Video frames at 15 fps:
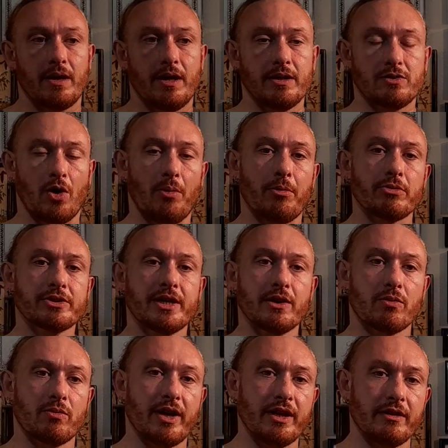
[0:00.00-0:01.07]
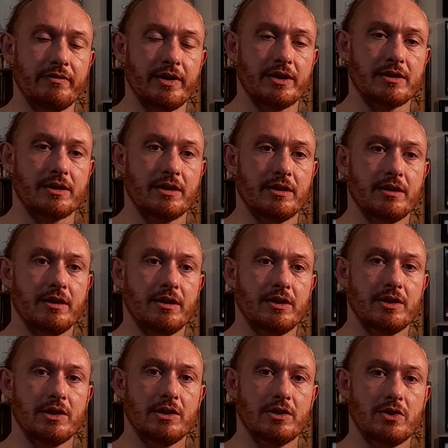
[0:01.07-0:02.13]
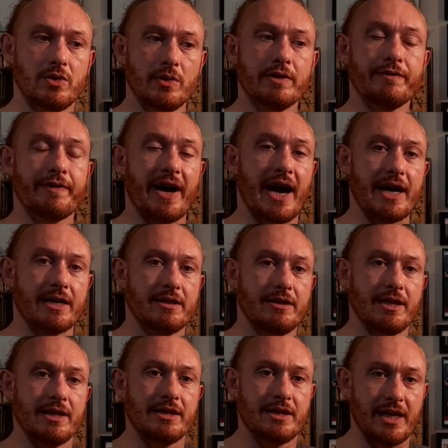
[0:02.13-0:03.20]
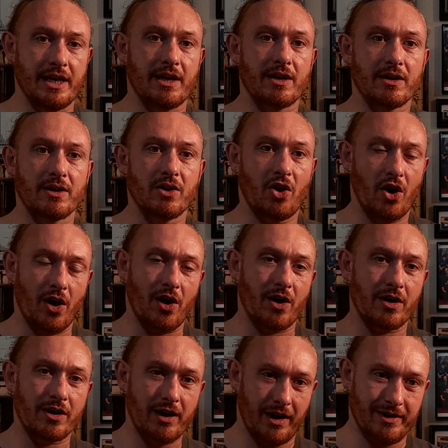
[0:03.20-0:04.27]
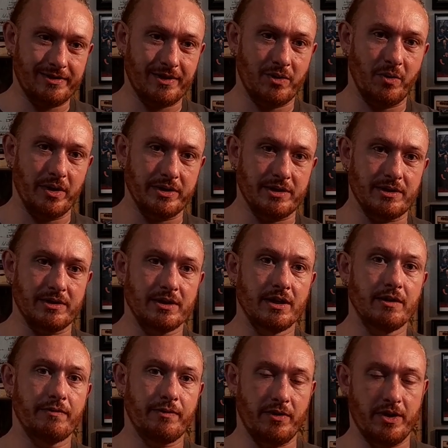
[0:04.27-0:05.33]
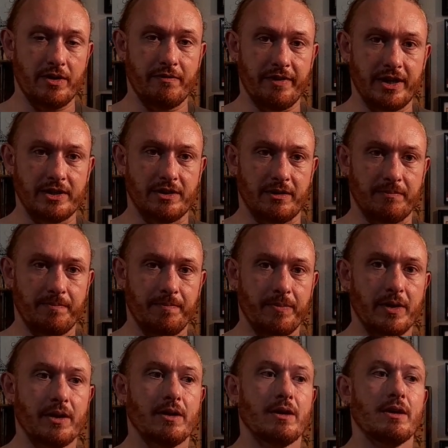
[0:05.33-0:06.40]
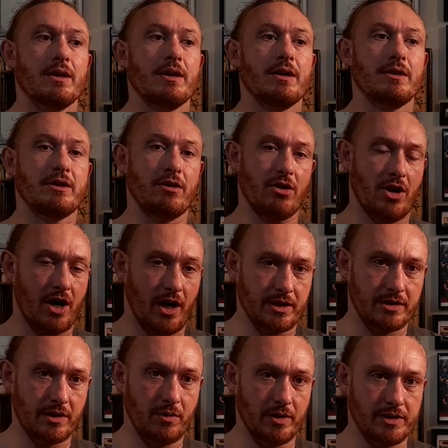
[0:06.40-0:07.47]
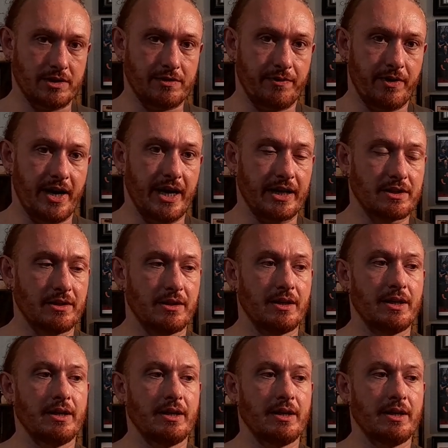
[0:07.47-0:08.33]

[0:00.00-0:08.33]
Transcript: is almost irrelevant to the fact that there are consequences for intervention. There are consequences for action.